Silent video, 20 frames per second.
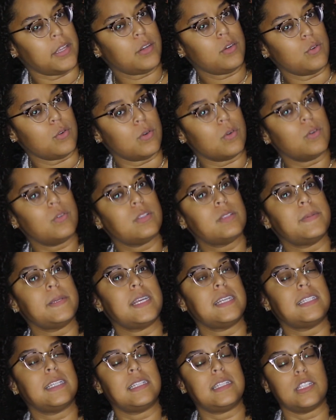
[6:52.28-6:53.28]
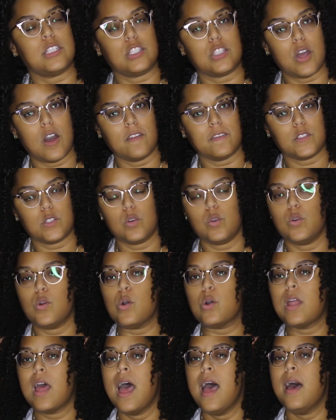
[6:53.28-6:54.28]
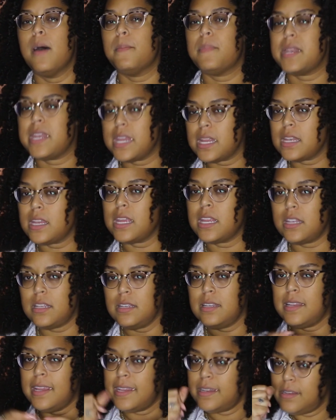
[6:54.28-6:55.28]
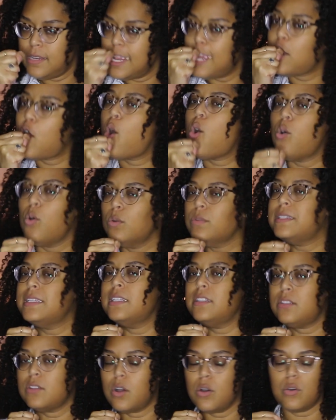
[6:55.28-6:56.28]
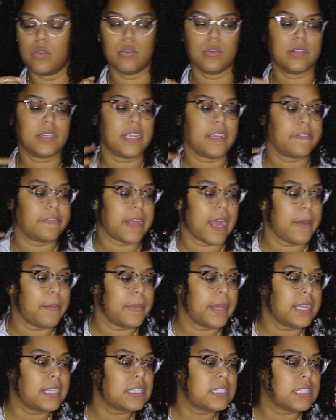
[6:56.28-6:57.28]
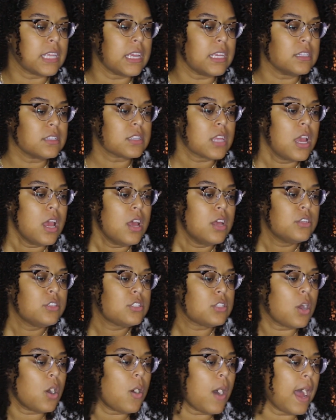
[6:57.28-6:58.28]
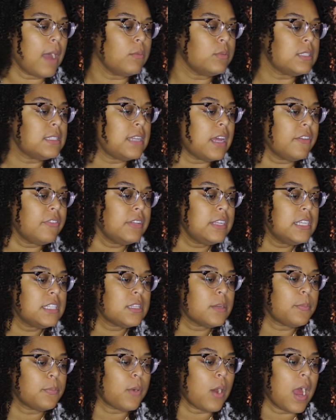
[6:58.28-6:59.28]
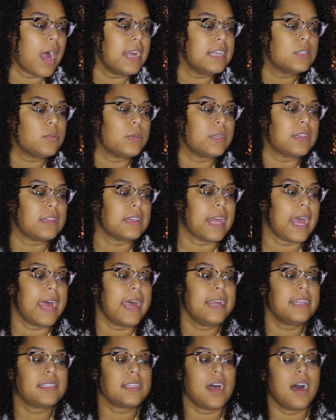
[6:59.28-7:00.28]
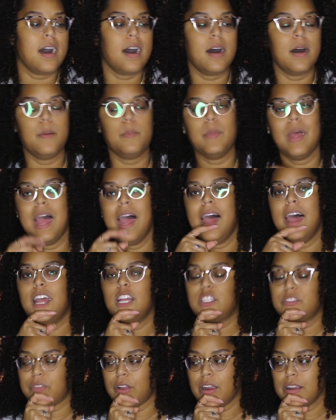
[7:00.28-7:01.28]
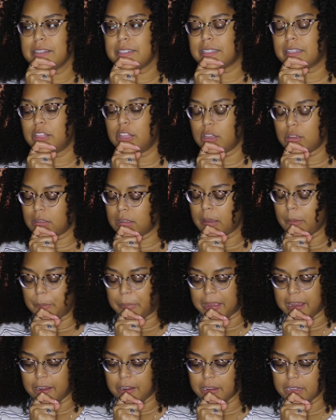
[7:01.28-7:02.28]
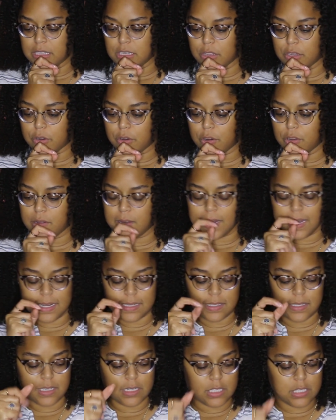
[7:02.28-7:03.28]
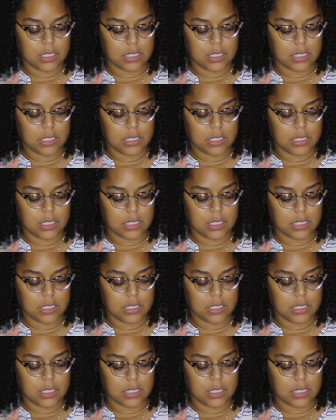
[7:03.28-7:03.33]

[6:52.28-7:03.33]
it holds, because it's a soft hold, but it holds its own, if that makes sense. So I was definitely surprised with that. As far as comparing it to the Curl Enhancing